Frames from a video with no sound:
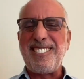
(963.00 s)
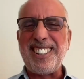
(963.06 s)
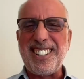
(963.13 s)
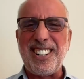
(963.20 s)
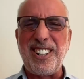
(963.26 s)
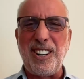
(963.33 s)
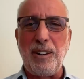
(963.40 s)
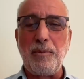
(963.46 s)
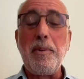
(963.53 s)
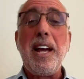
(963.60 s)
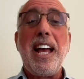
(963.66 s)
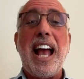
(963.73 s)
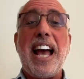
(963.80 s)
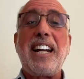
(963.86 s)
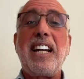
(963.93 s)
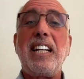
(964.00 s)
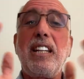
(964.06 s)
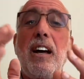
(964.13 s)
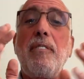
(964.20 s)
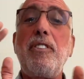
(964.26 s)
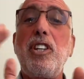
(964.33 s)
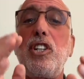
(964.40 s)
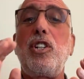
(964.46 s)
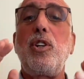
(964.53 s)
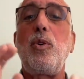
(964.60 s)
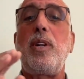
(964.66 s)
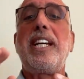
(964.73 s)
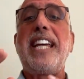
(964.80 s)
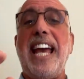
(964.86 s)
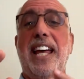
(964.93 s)
the term, and I love the two
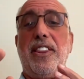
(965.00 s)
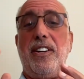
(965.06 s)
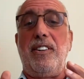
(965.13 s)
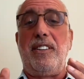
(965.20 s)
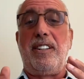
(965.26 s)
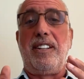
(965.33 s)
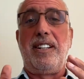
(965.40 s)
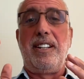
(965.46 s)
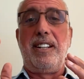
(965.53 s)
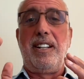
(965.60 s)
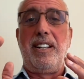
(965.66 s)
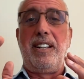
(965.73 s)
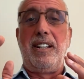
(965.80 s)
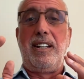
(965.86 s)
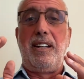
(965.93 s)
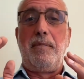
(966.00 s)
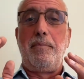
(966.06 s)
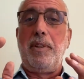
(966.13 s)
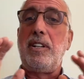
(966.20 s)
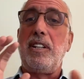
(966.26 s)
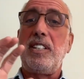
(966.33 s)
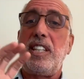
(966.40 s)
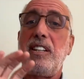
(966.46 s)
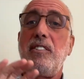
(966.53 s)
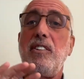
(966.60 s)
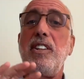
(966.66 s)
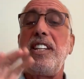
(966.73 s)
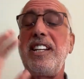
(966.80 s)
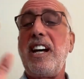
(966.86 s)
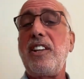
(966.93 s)
together because they're on
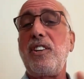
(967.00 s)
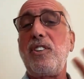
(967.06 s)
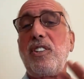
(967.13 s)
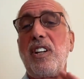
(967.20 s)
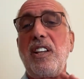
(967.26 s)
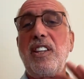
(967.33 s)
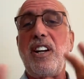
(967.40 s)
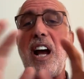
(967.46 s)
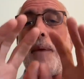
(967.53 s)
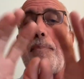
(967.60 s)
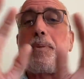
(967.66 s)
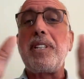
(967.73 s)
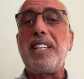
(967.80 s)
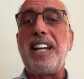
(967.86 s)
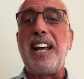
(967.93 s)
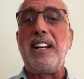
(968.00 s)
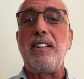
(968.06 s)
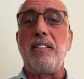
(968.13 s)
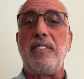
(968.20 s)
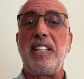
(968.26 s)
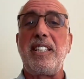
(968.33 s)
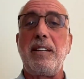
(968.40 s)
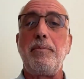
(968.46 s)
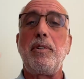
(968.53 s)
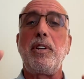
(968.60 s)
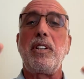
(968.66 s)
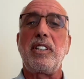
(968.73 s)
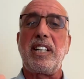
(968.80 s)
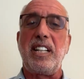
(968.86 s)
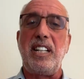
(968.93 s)
the opposite end of a
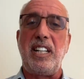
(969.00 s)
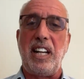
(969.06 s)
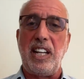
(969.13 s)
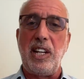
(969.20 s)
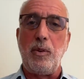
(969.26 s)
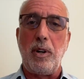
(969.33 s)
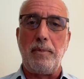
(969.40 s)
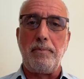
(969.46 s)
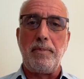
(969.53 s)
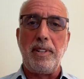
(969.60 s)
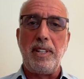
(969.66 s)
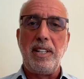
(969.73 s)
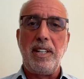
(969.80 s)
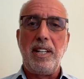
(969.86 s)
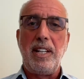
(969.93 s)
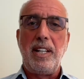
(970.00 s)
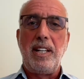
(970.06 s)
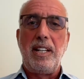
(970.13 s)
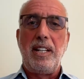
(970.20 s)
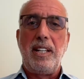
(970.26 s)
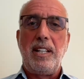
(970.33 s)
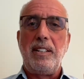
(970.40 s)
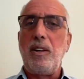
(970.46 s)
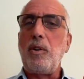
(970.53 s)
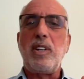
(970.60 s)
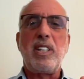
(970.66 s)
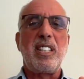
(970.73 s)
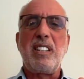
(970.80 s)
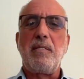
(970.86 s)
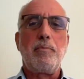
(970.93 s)
similar continuum.
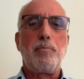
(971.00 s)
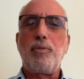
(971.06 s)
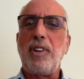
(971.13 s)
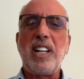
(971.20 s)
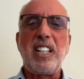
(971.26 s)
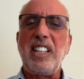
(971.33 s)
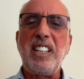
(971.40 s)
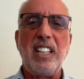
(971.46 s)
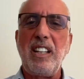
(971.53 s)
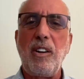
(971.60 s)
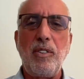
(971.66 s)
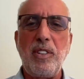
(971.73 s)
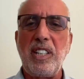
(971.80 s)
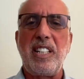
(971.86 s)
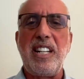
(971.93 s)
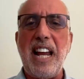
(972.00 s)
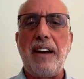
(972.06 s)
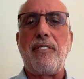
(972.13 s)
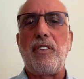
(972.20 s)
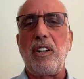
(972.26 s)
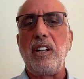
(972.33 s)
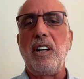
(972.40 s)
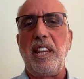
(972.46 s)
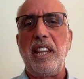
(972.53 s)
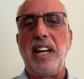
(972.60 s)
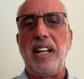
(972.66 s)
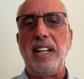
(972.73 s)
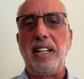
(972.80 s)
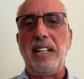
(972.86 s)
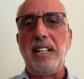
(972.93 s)
Notice prickly alone is never a good
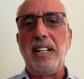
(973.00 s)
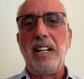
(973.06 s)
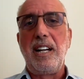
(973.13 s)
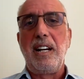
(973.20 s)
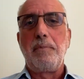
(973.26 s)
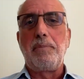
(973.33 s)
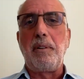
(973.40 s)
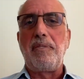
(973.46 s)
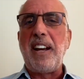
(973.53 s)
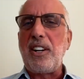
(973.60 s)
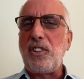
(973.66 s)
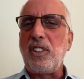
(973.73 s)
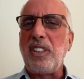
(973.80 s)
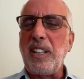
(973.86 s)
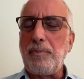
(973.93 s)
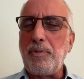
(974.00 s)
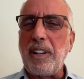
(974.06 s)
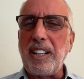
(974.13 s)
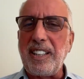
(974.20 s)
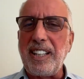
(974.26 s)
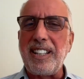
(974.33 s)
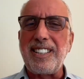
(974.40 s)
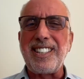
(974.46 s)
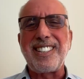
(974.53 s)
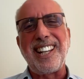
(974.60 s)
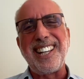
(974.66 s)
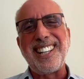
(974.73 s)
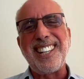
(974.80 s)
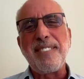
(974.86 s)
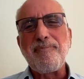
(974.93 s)
thing. Professionally prickly is just like,